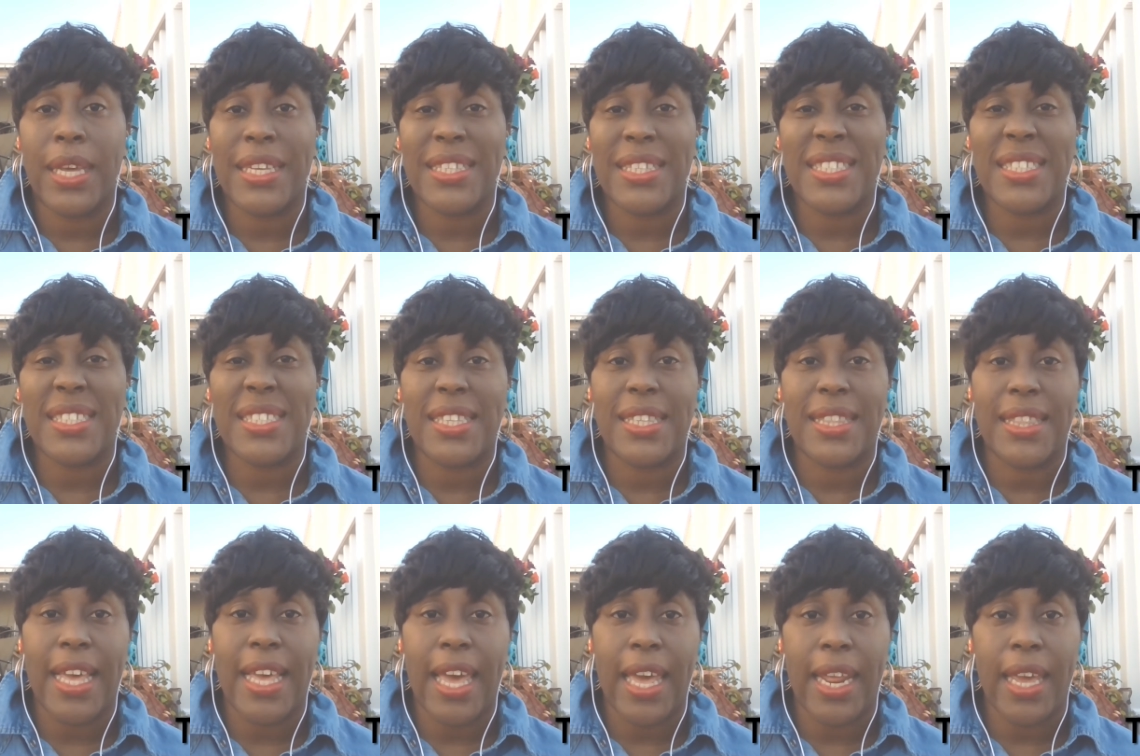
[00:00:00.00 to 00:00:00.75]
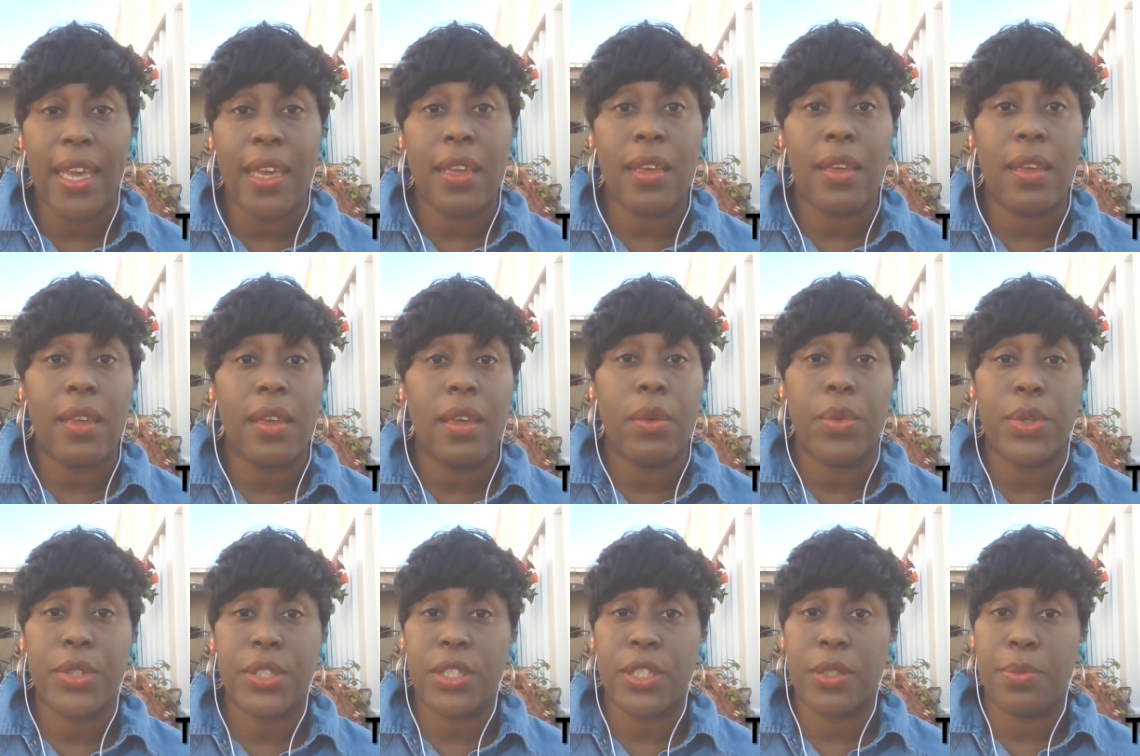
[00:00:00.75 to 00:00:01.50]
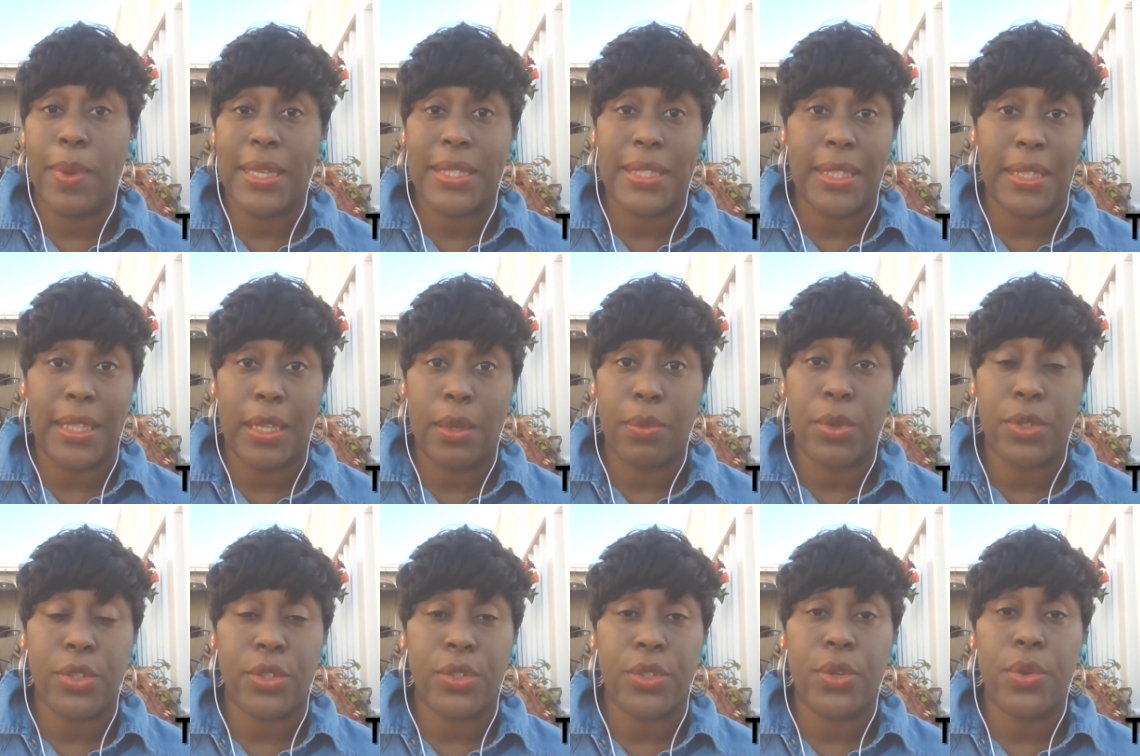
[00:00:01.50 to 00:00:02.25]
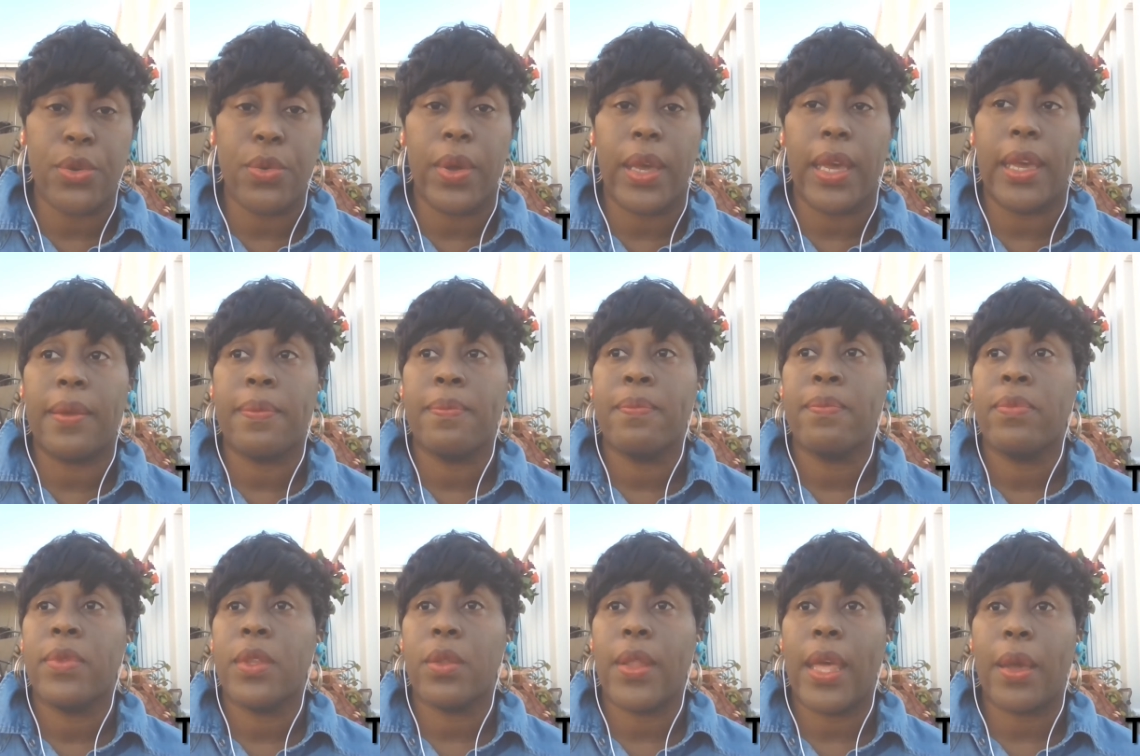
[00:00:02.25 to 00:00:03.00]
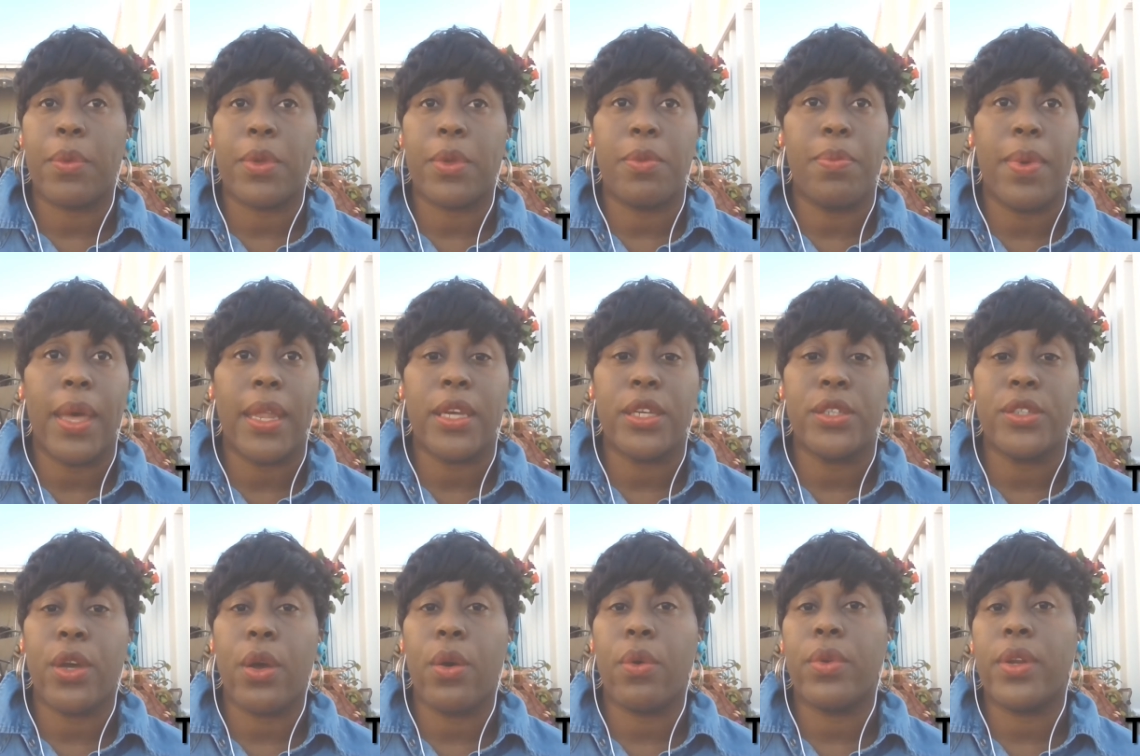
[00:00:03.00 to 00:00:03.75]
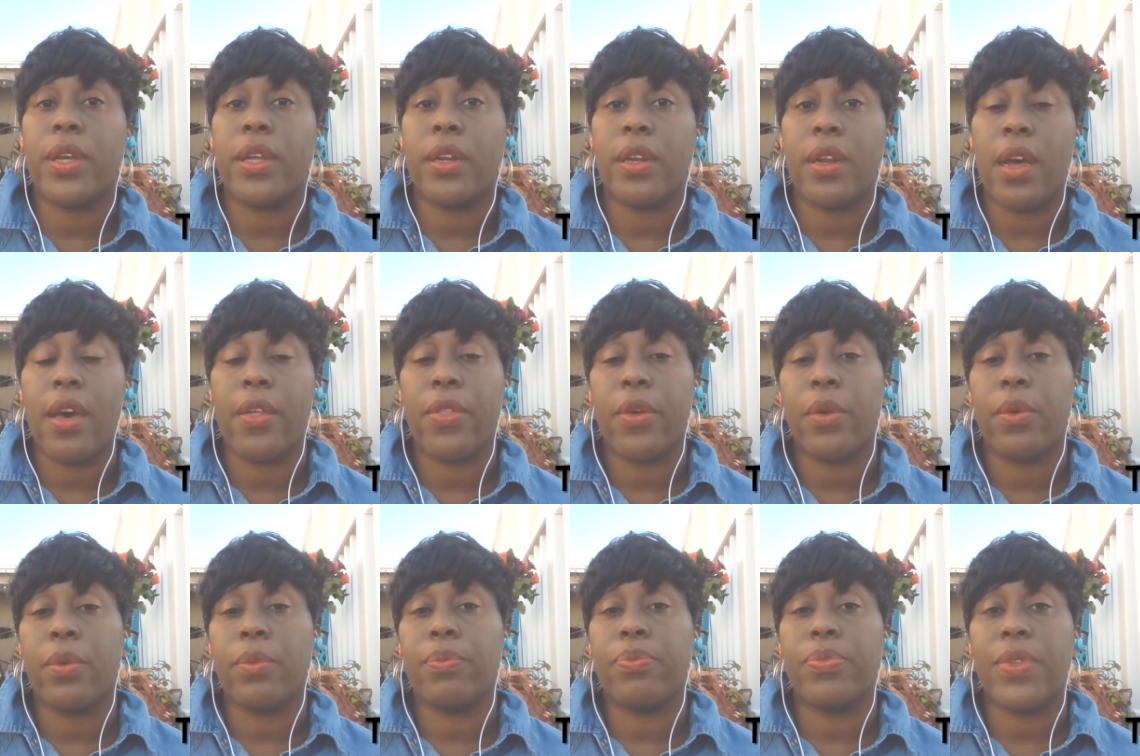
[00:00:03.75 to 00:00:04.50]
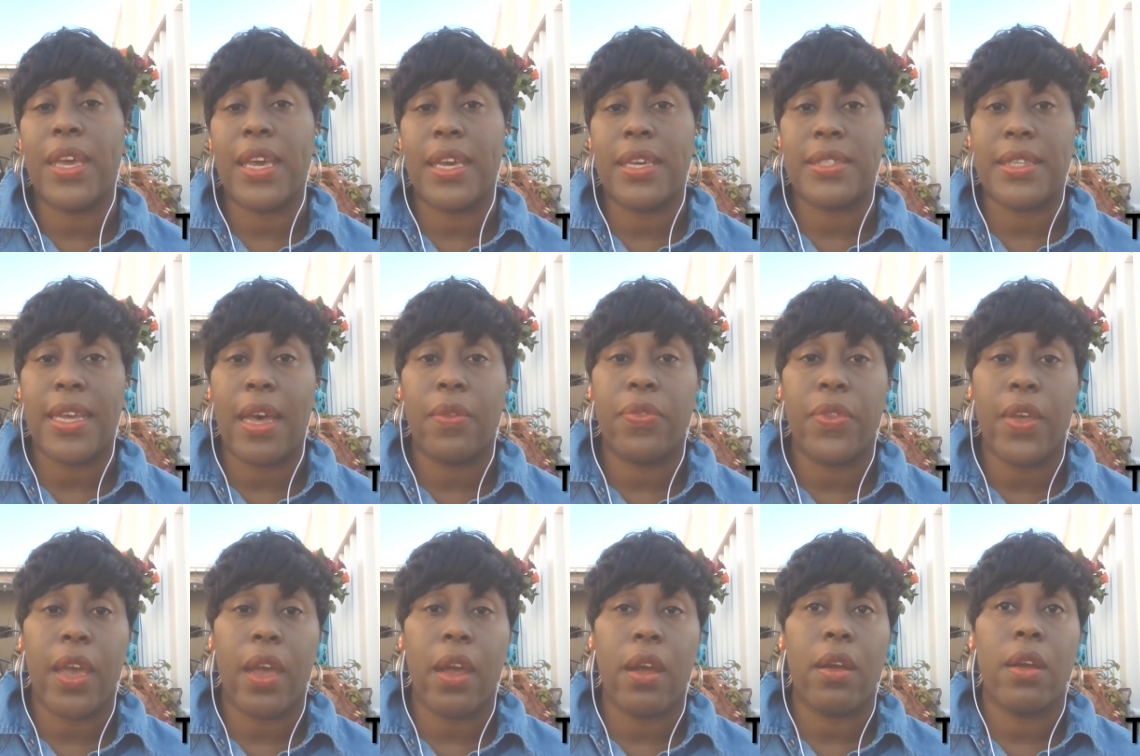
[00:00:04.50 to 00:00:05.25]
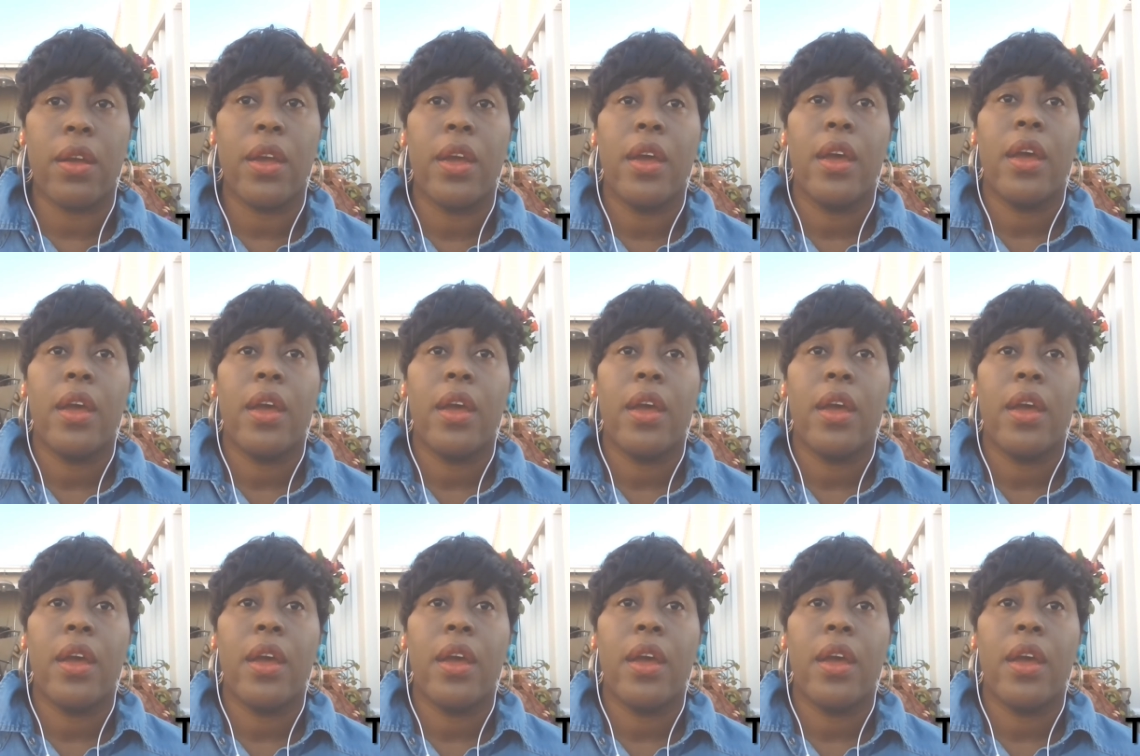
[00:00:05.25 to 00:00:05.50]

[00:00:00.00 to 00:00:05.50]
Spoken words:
that's a synthetic, which is basically what you're doing, like with melatonin and other things out there,